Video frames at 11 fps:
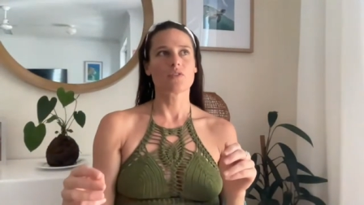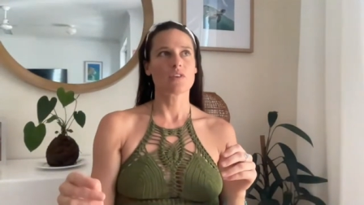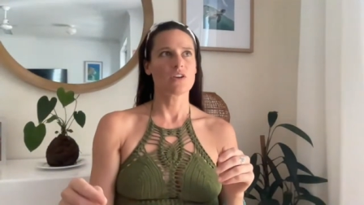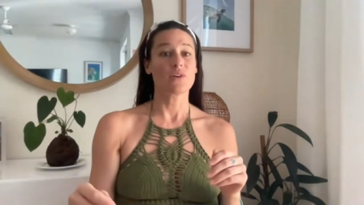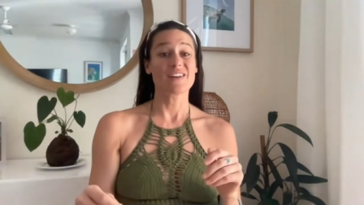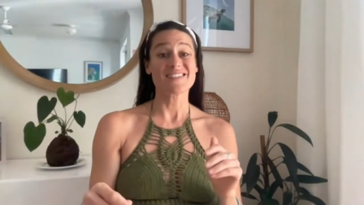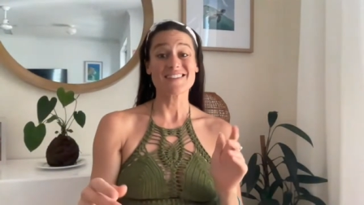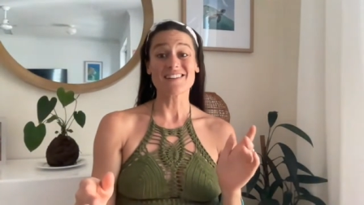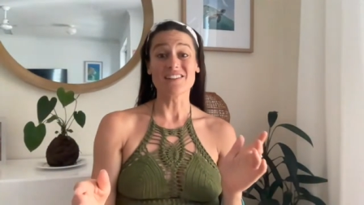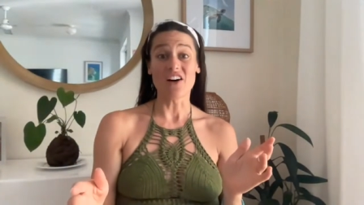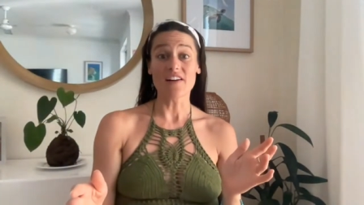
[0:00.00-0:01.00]
you know, I see a
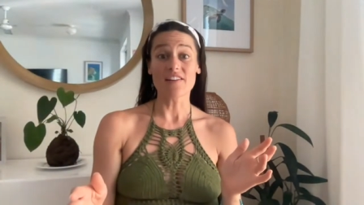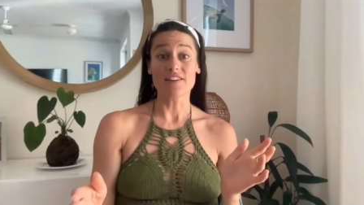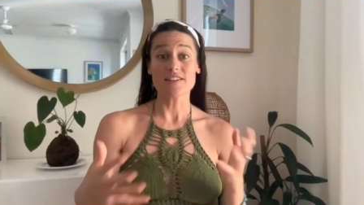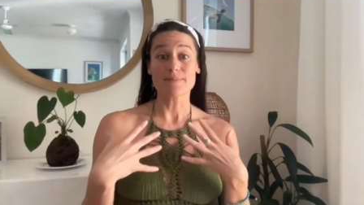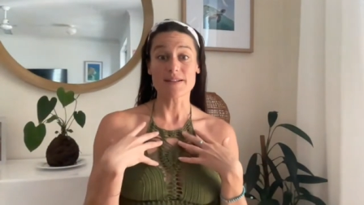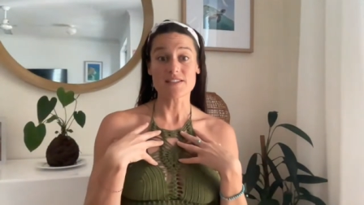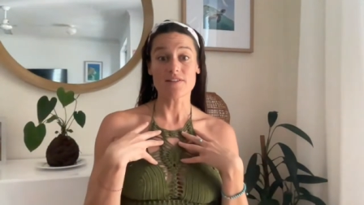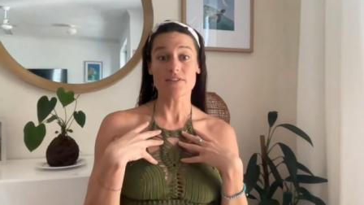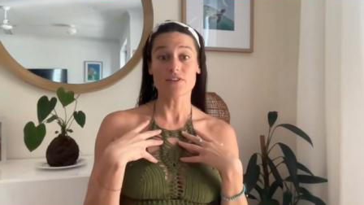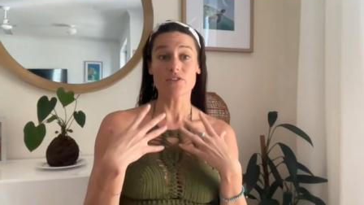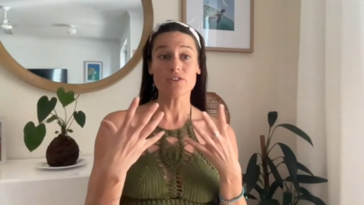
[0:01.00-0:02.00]
lot of us, myself
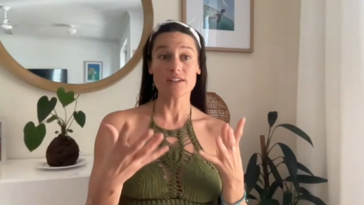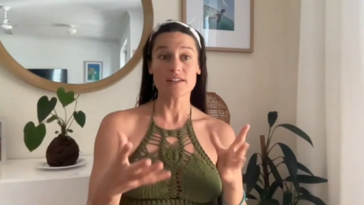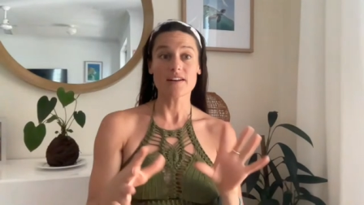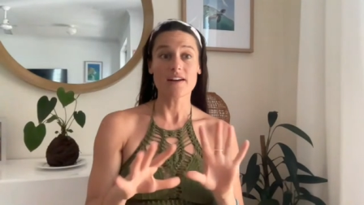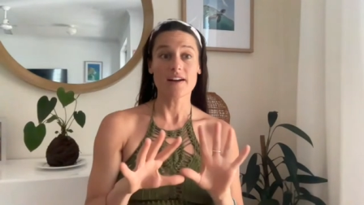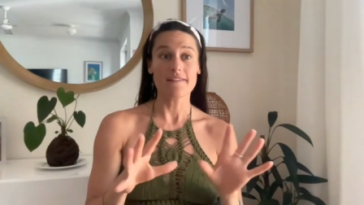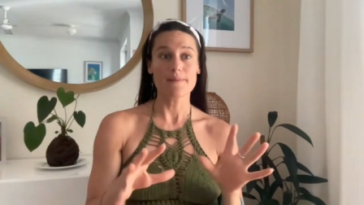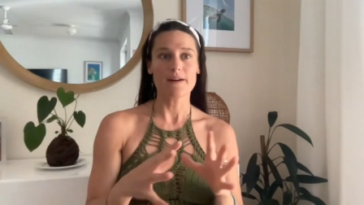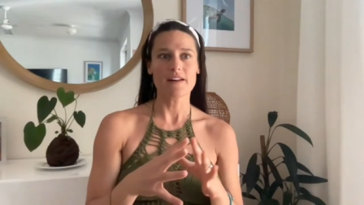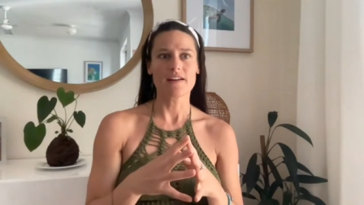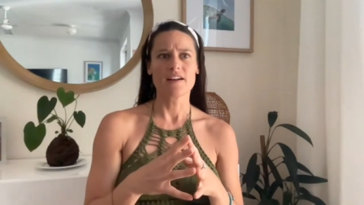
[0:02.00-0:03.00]
included,
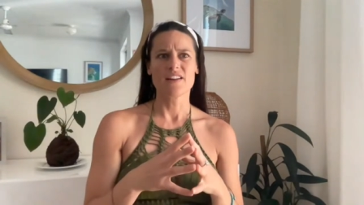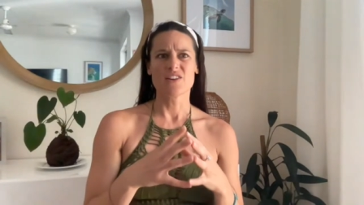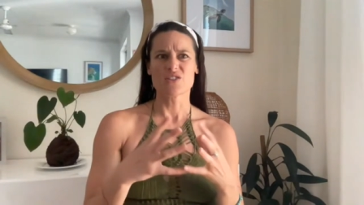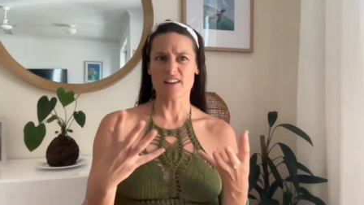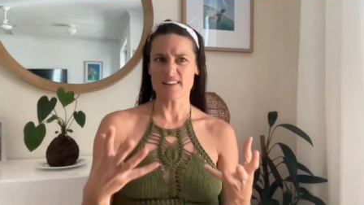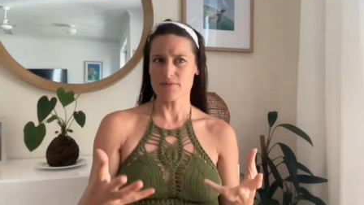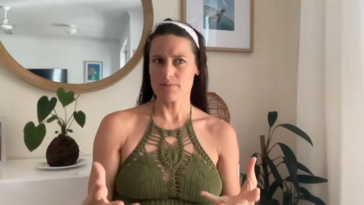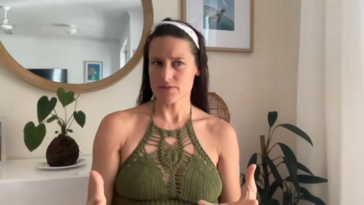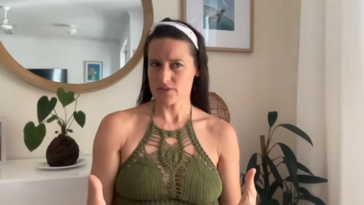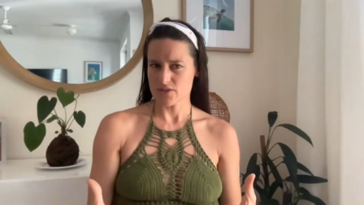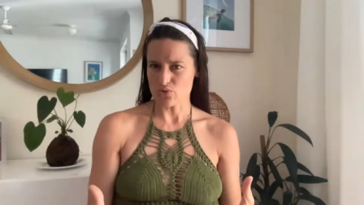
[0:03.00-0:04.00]
everybody, there's a lot of
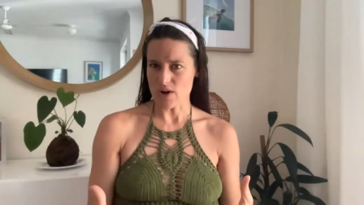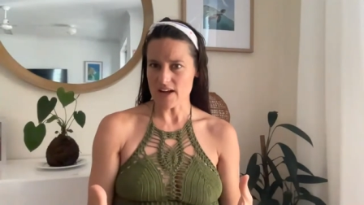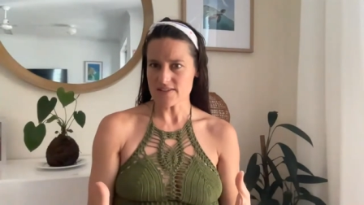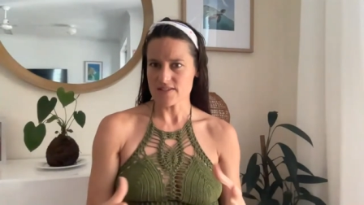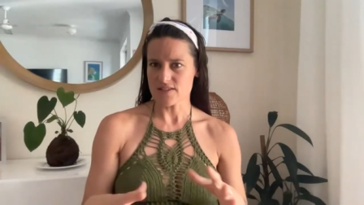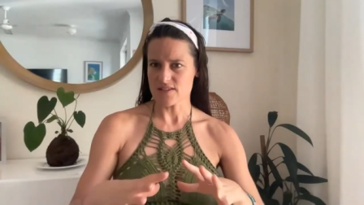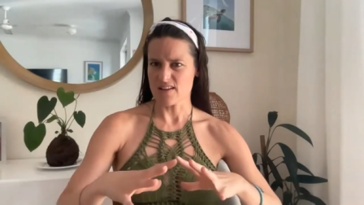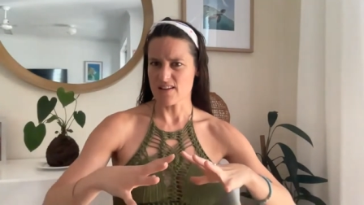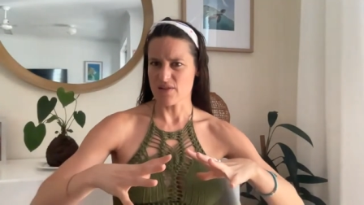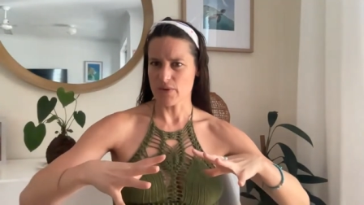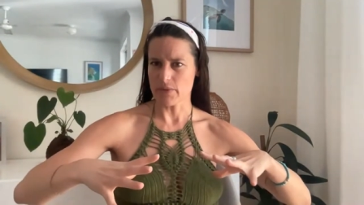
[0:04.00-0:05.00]
stress
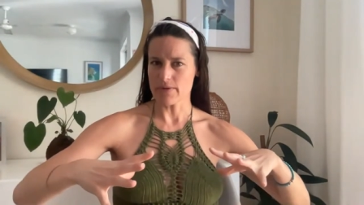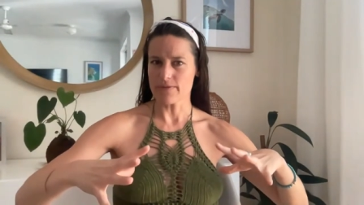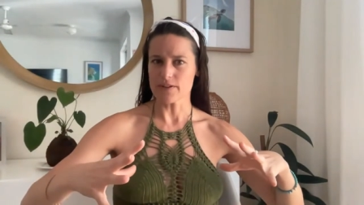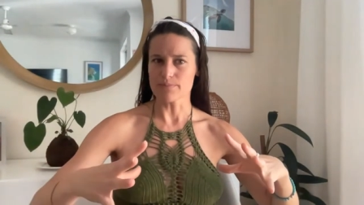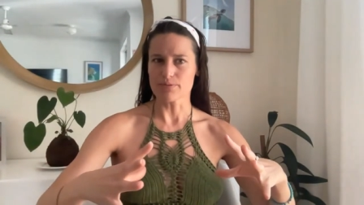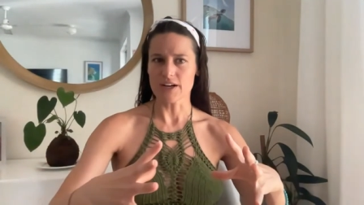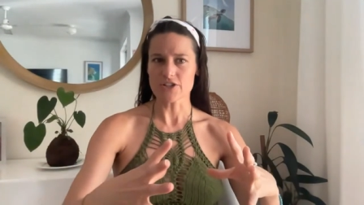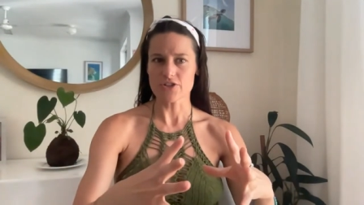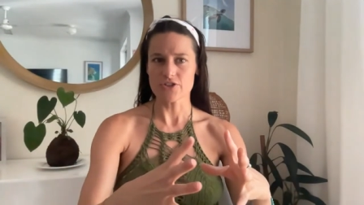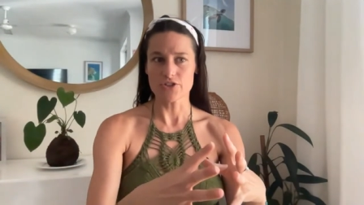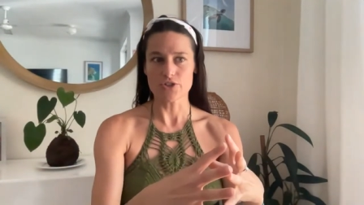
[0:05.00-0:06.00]
when we feel pressured
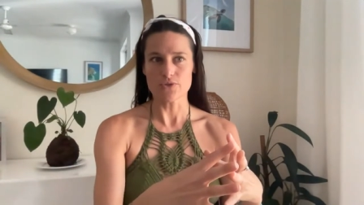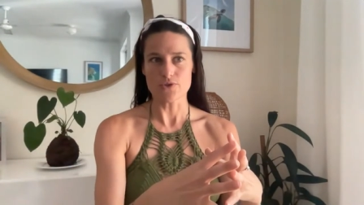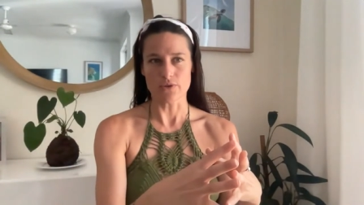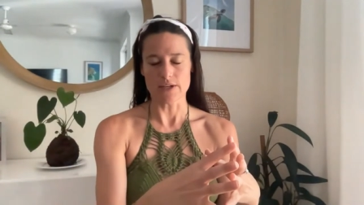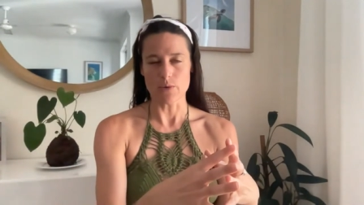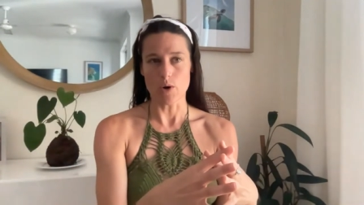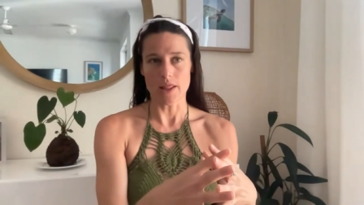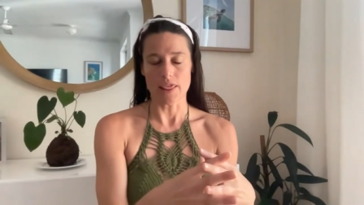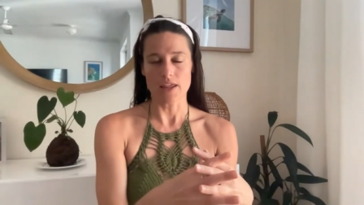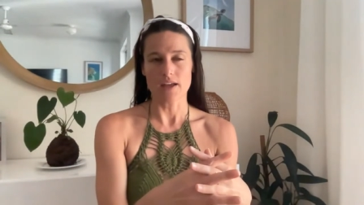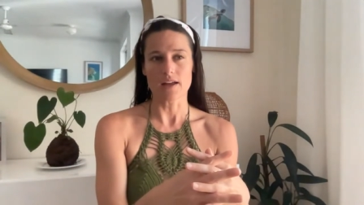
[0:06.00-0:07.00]
to choose only one
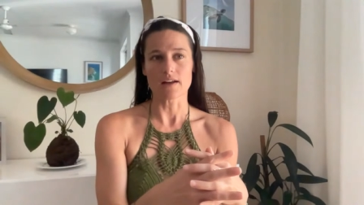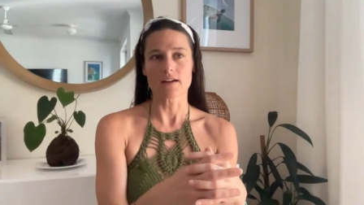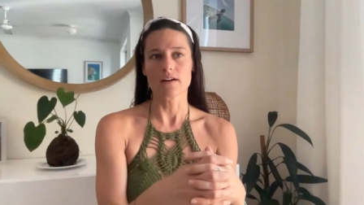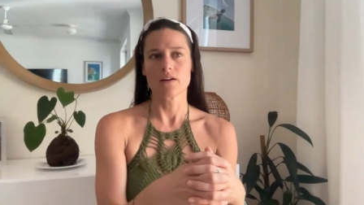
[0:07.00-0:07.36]
thing.